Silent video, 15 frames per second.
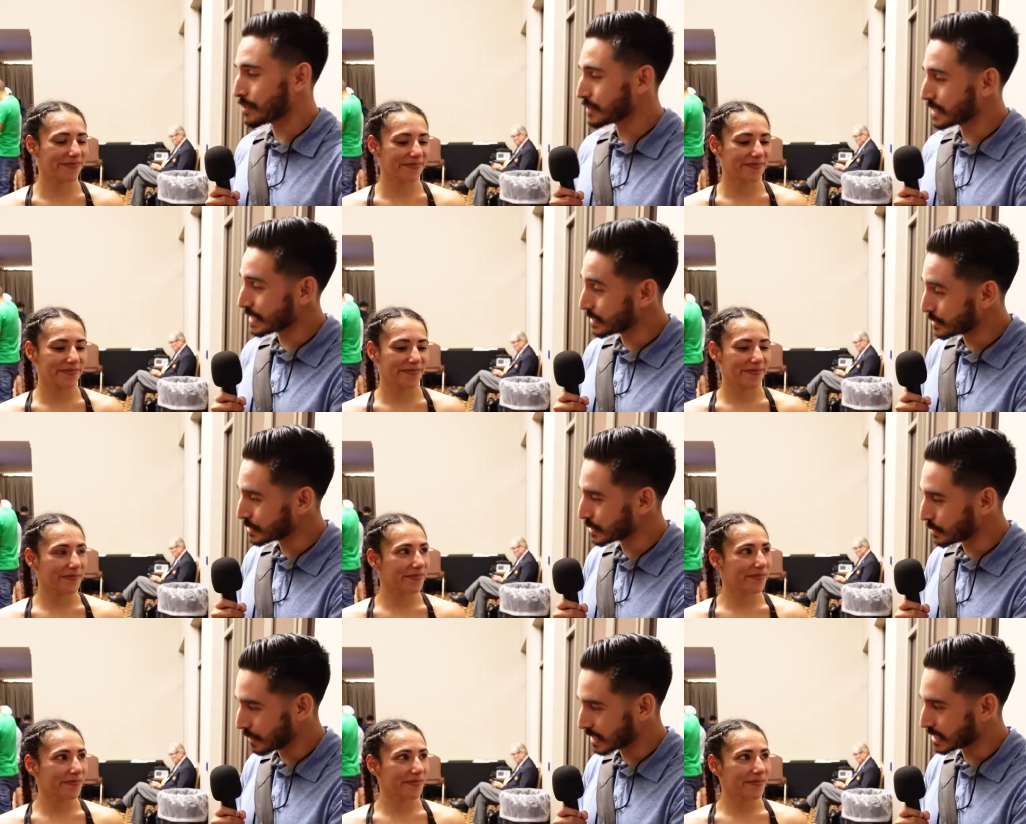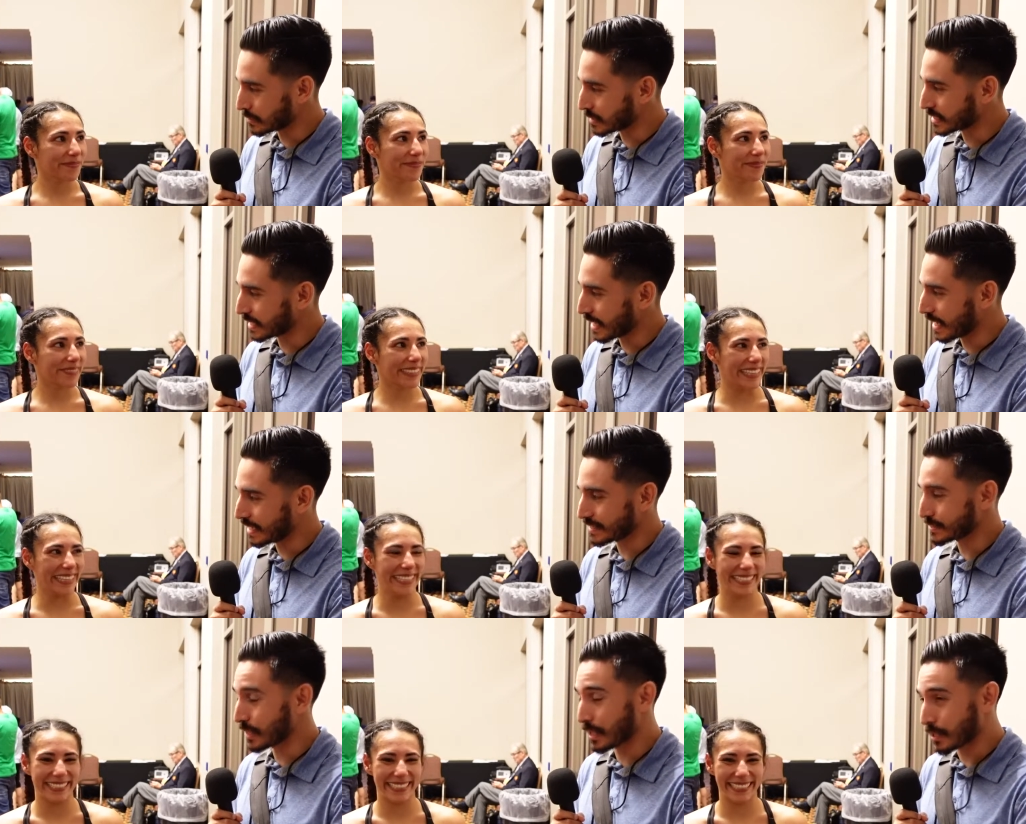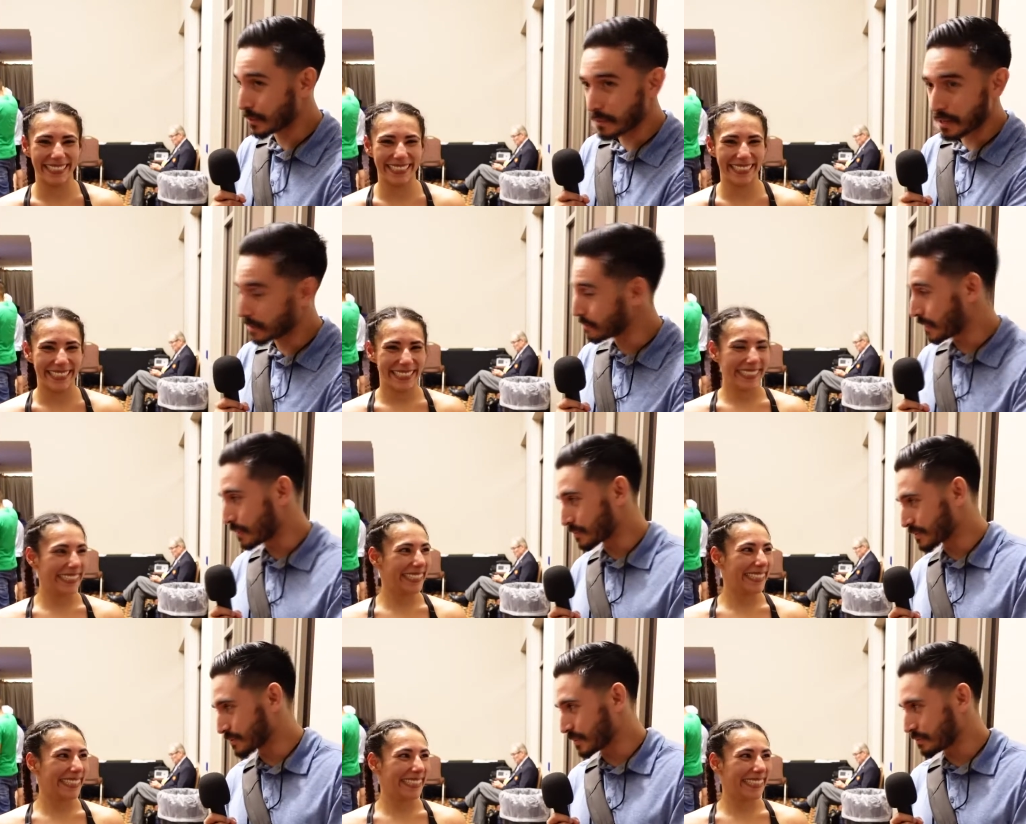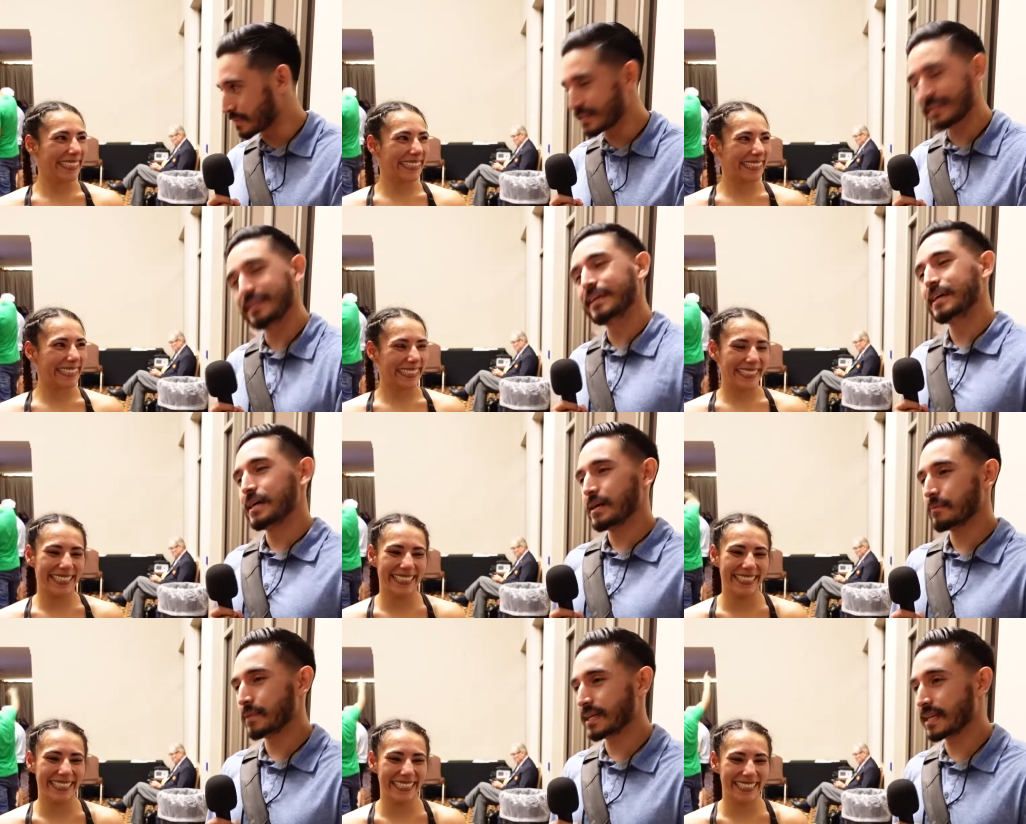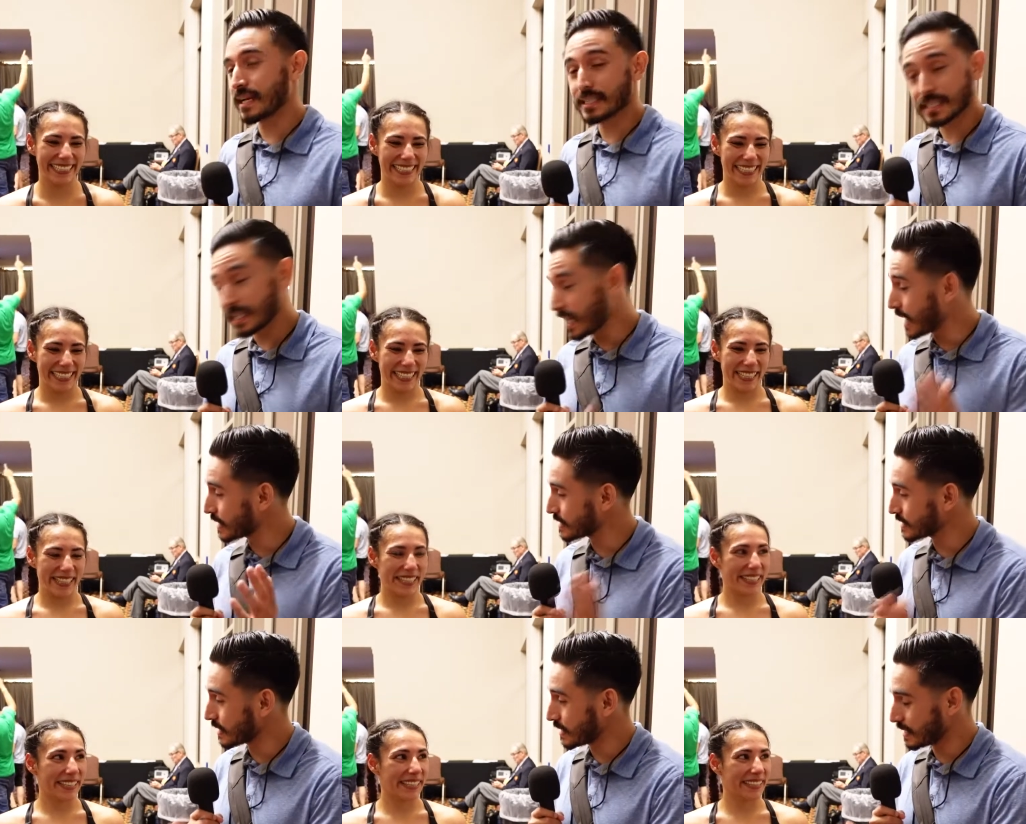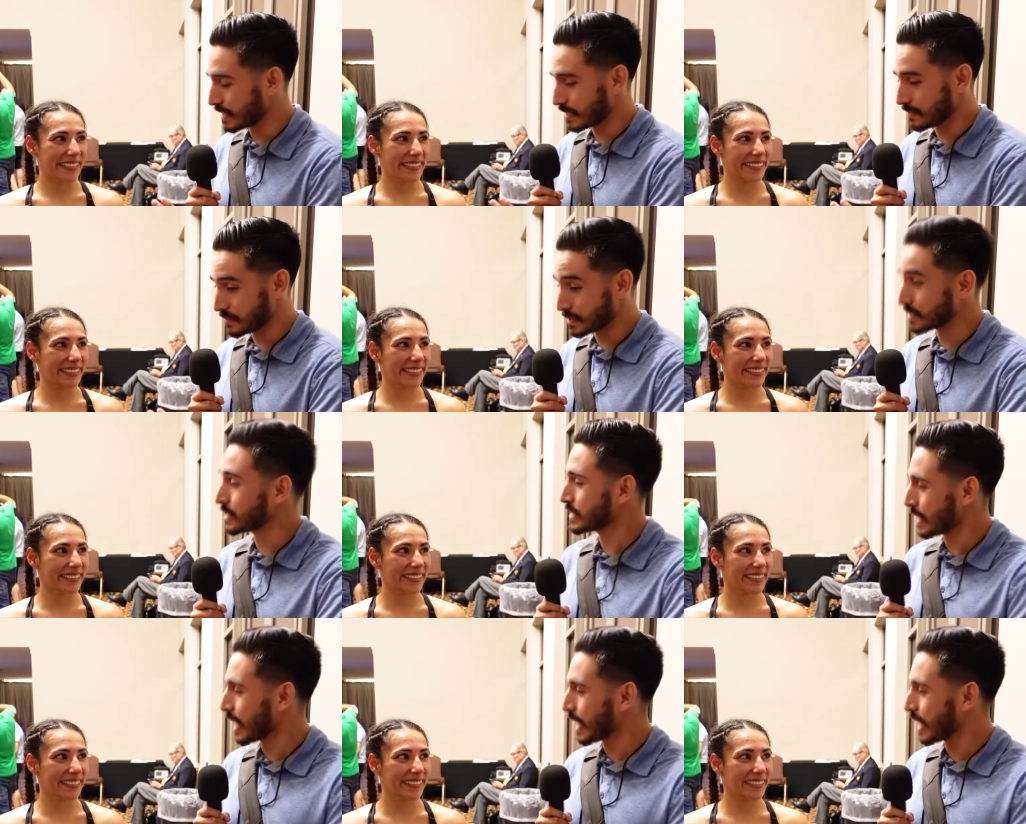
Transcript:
Speaker 1: don't think there's a question with that. So I don't know why her mom was tripping. But uh, she has, uh, she